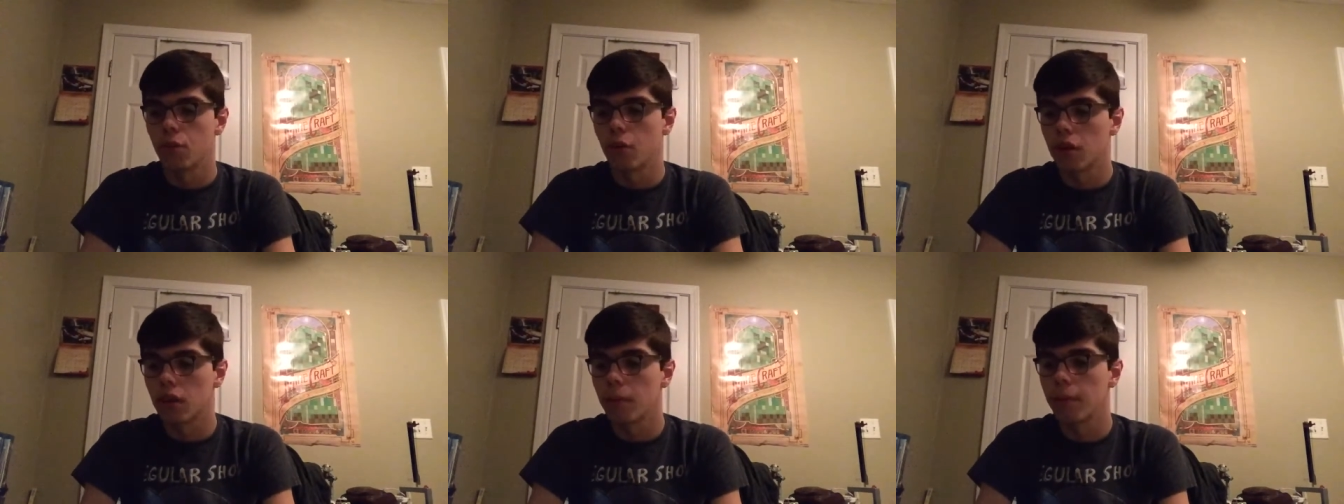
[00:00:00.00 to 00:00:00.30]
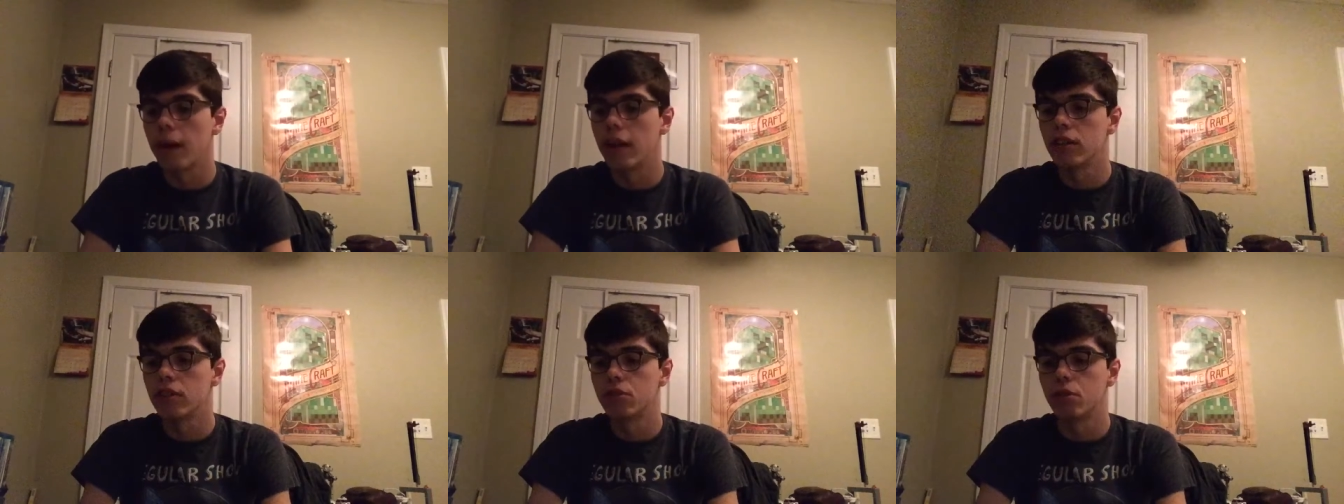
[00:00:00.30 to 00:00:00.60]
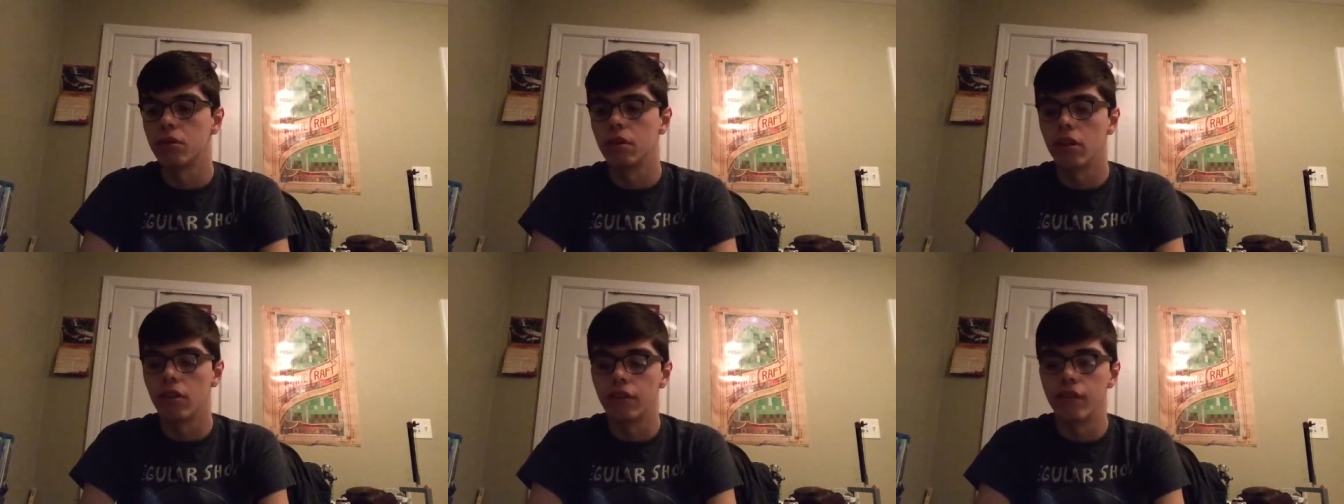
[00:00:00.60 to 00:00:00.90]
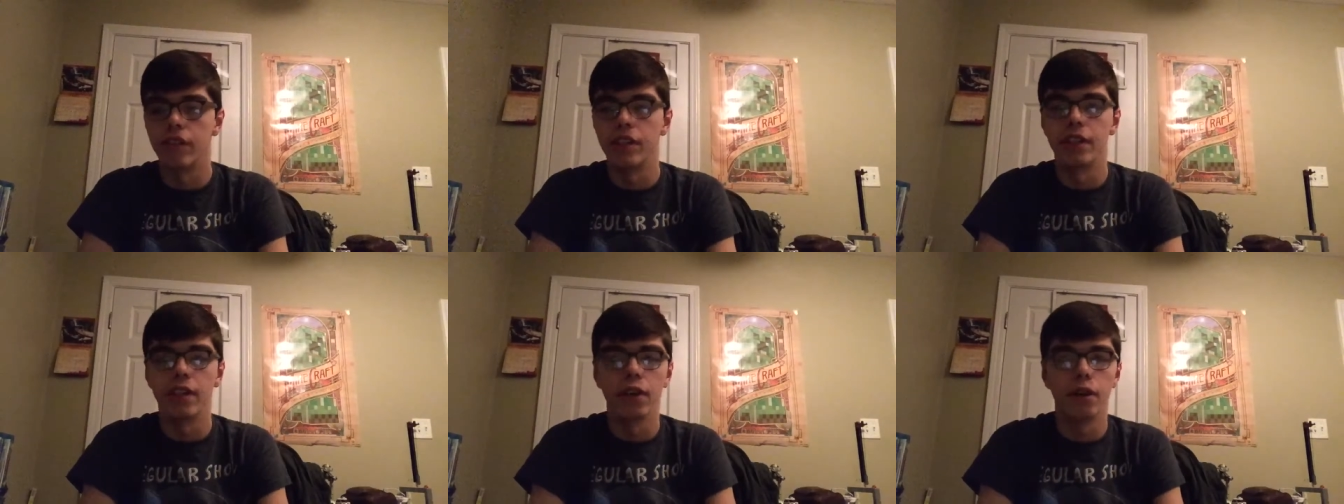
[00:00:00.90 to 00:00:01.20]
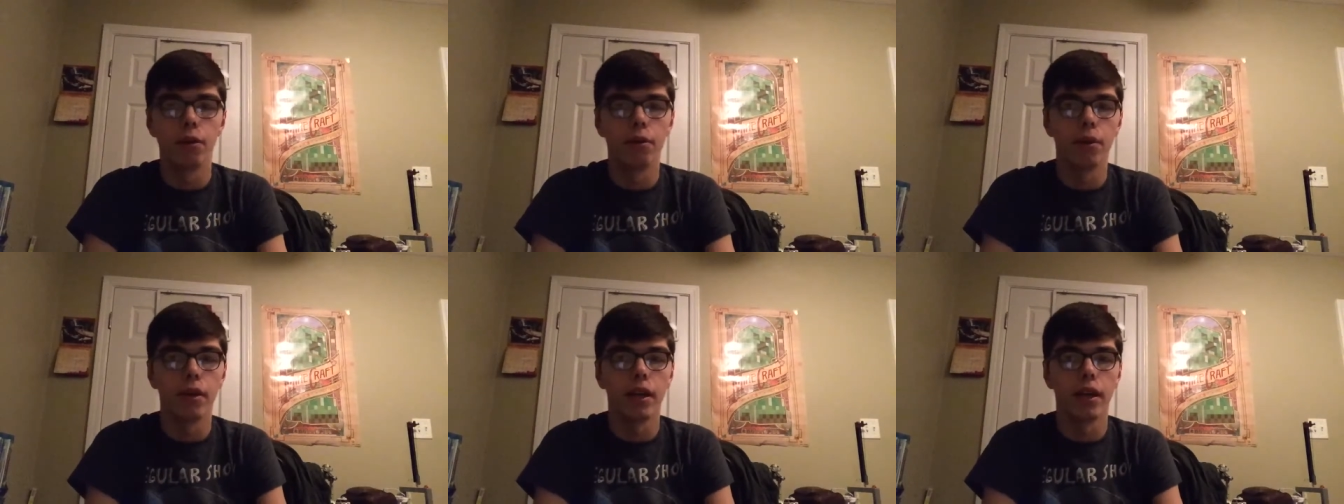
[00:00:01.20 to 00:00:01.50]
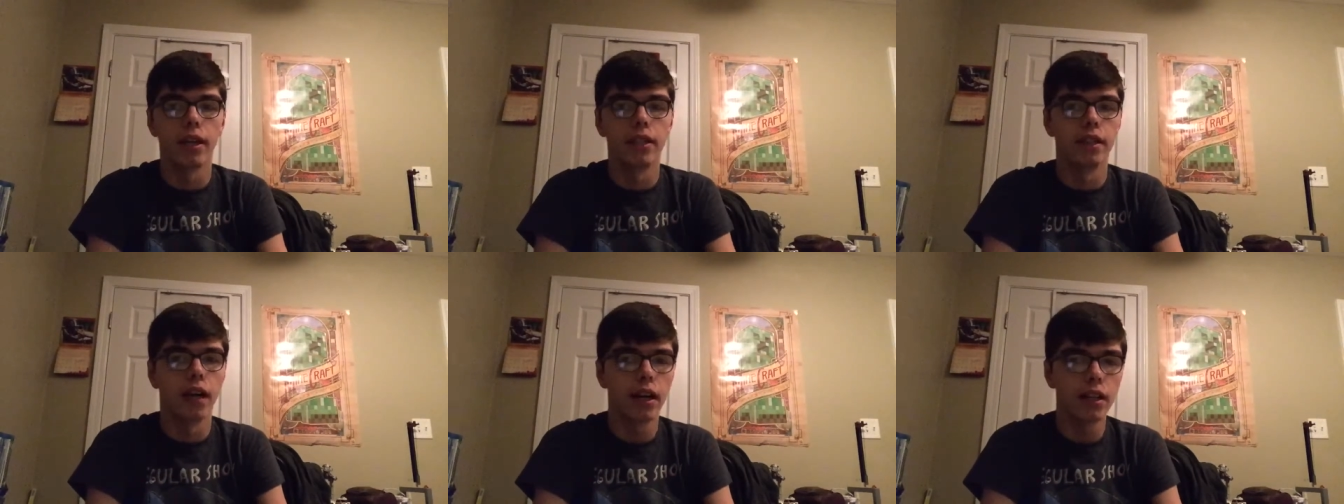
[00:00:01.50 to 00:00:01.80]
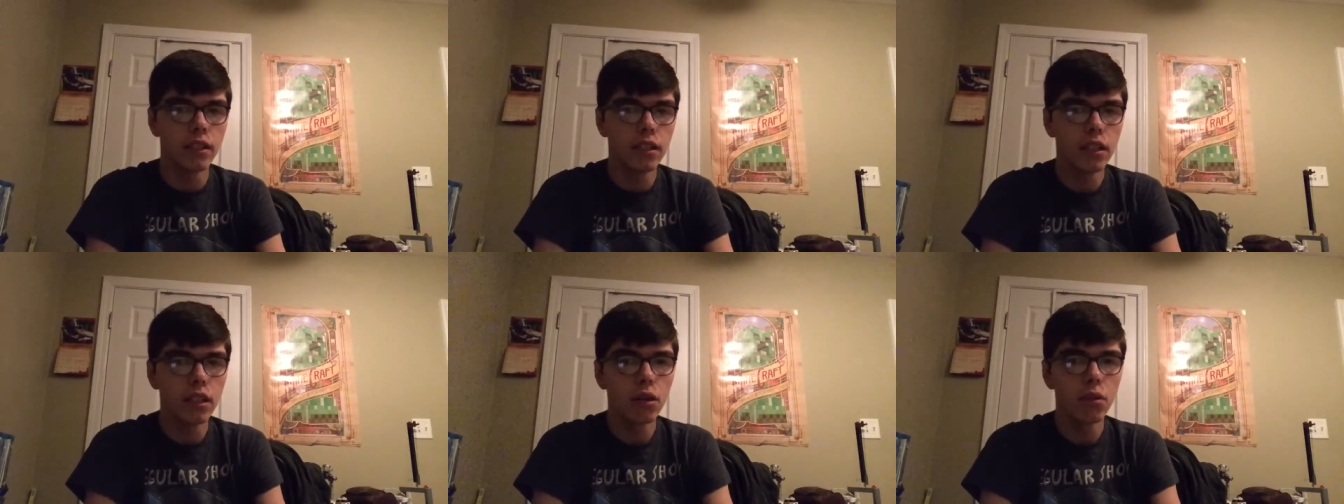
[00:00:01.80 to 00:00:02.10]
welcome back to another video, and I
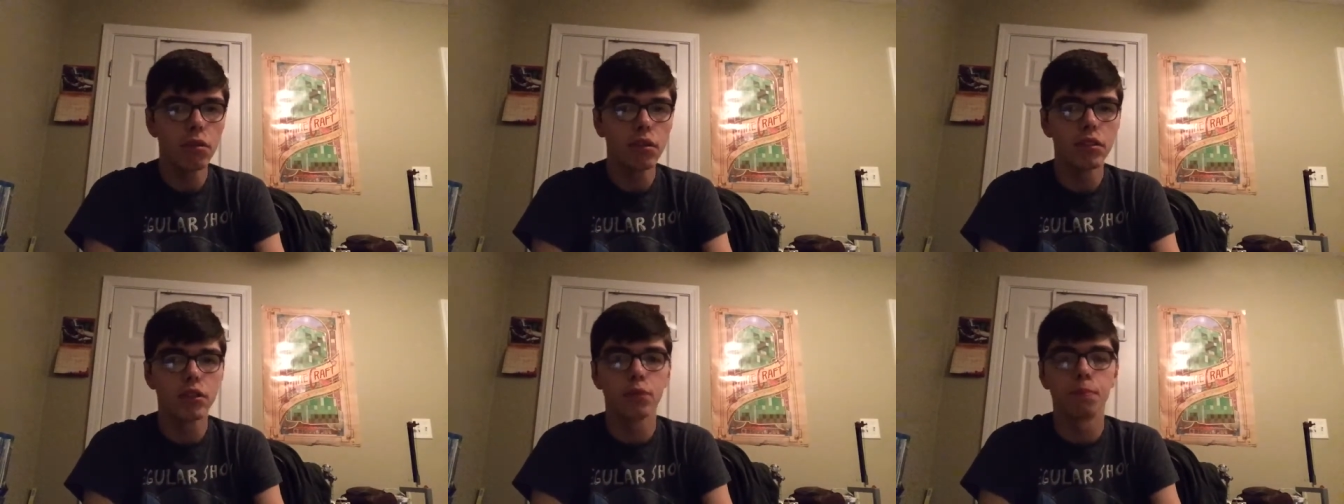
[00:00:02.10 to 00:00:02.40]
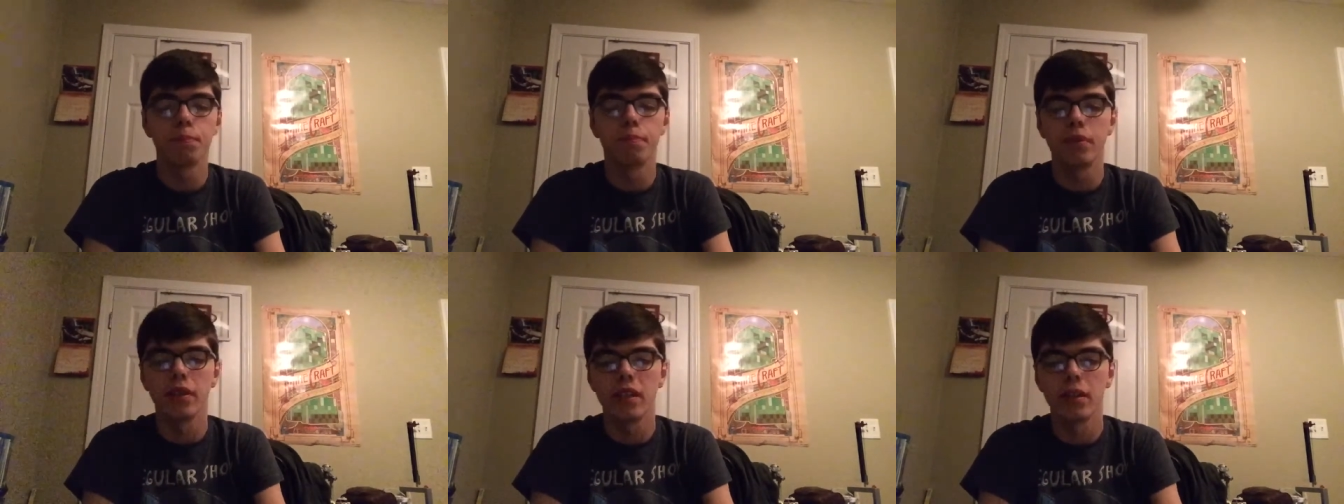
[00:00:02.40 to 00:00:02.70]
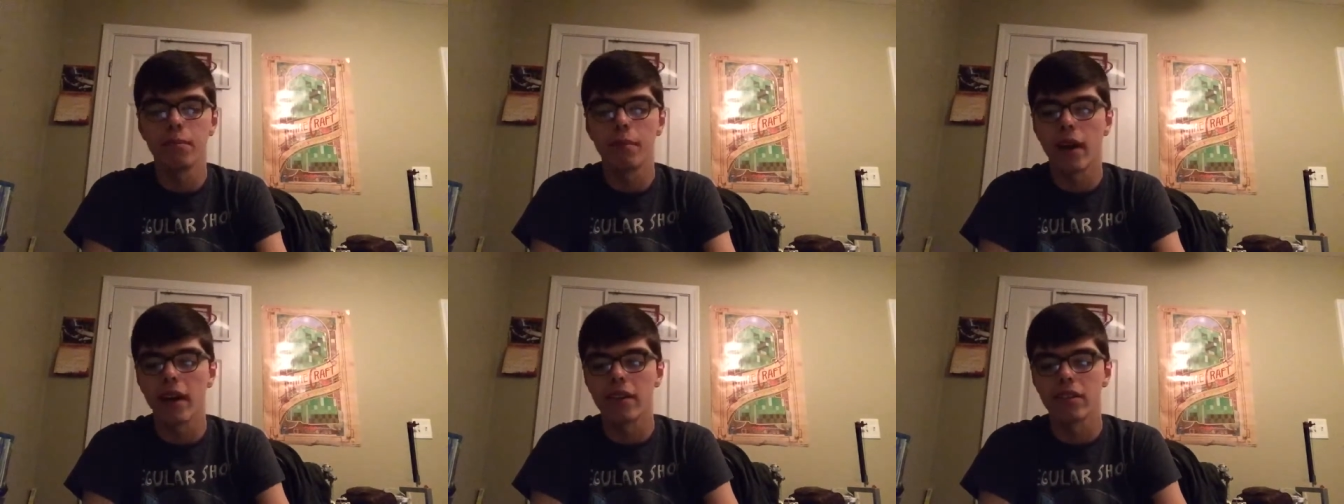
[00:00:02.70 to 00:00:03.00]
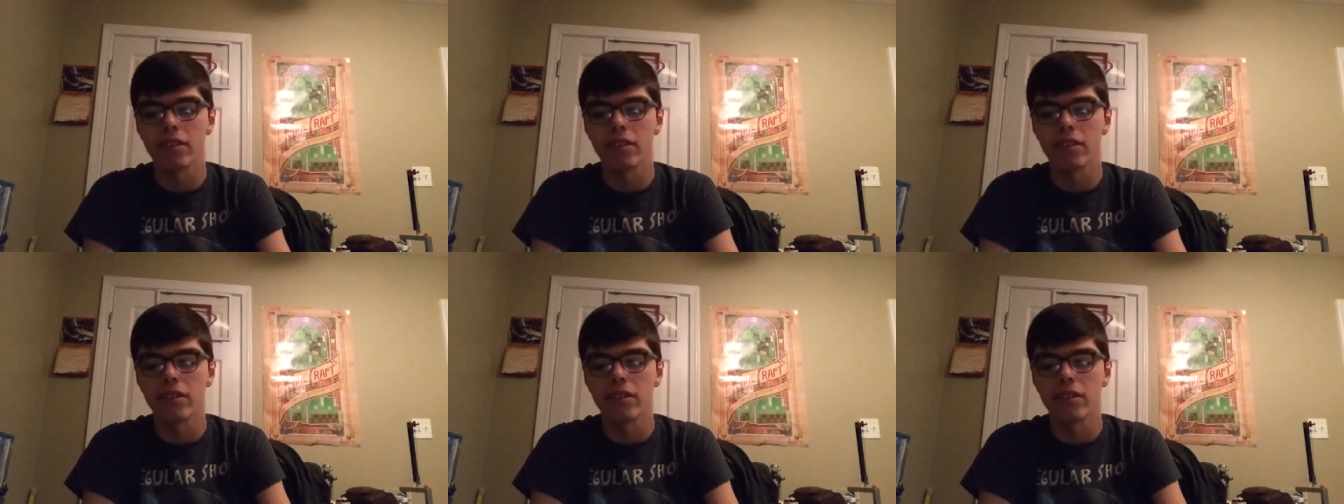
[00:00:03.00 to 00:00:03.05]
know it's been